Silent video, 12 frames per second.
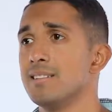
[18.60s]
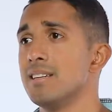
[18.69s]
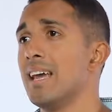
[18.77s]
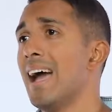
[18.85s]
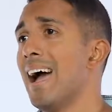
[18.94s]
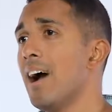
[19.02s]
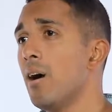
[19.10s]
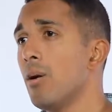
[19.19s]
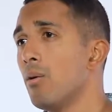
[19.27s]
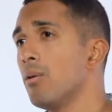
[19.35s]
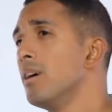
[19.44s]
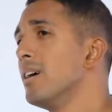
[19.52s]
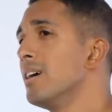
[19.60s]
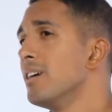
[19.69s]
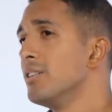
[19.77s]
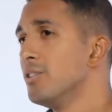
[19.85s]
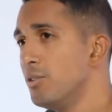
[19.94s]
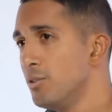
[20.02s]
see how
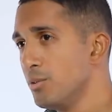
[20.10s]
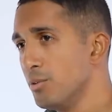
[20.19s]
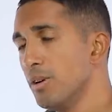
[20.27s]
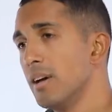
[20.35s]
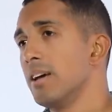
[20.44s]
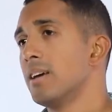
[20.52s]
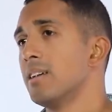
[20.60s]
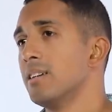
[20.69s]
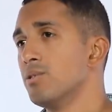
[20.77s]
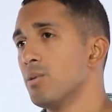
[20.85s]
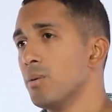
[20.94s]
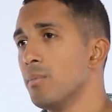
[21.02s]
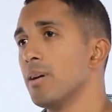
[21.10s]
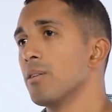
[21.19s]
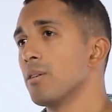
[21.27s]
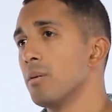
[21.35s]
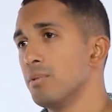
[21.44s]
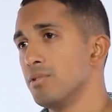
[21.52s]
you can enjoy a better
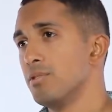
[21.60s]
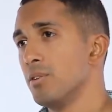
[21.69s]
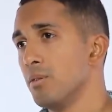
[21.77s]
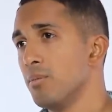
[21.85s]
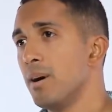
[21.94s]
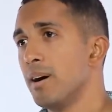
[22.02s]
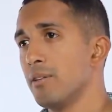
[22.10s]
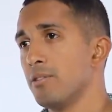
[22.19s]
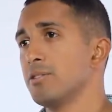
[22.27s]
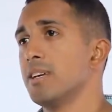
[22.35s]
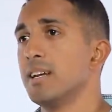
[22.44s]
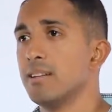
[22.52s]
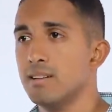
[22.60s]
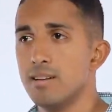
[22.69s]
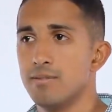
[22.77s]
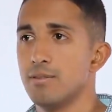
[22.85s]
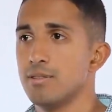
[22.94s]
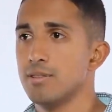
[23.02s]
cup of joe by understanding the
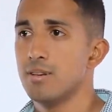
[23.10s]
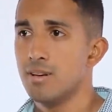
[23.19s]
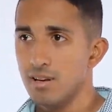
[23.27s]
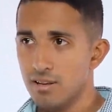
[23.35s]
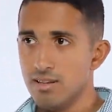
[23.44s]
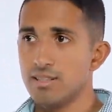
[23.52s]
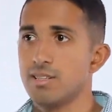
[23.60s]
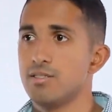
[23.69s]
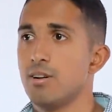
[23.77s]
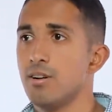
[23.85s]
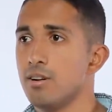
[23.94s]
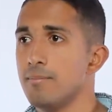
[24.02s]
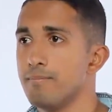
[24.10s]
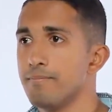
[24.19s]
difference. Let's get started.